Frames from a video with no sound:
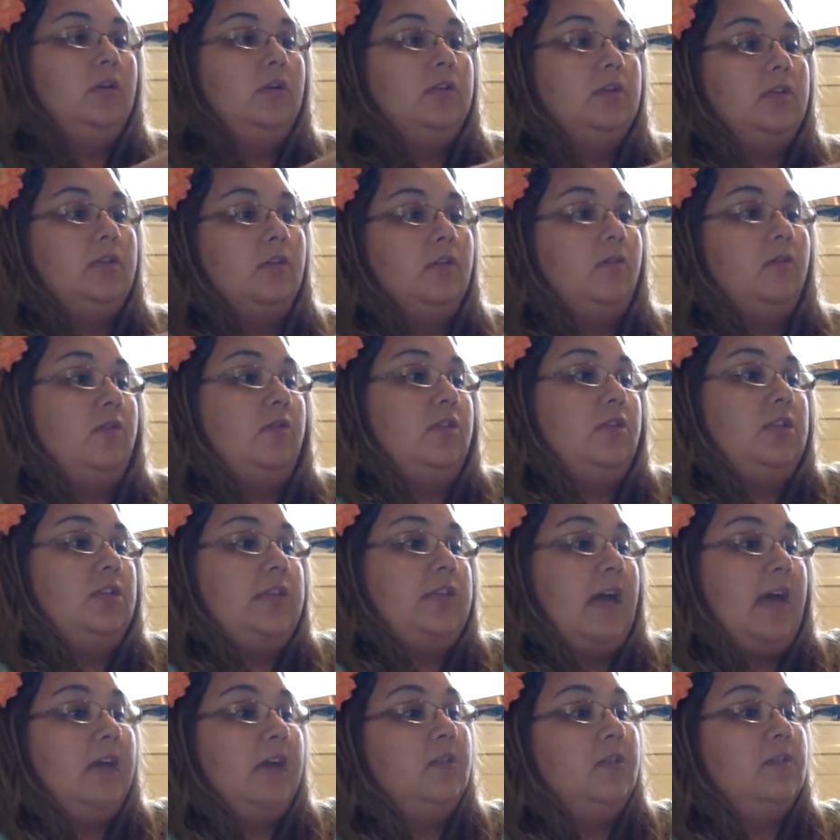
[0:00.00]
So you just
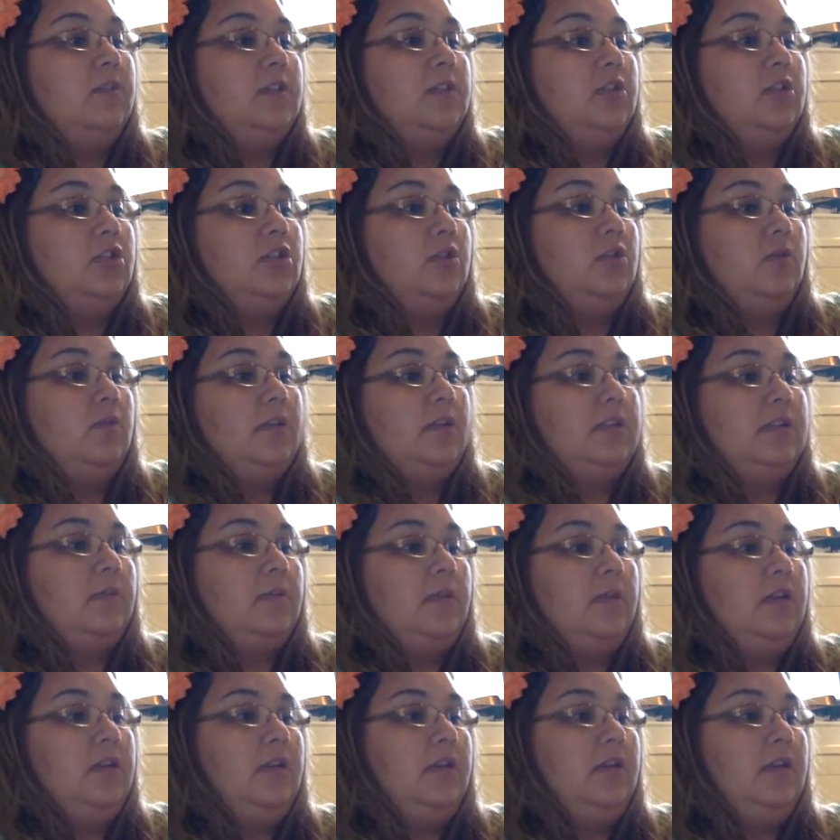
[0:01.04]
add those into your recipe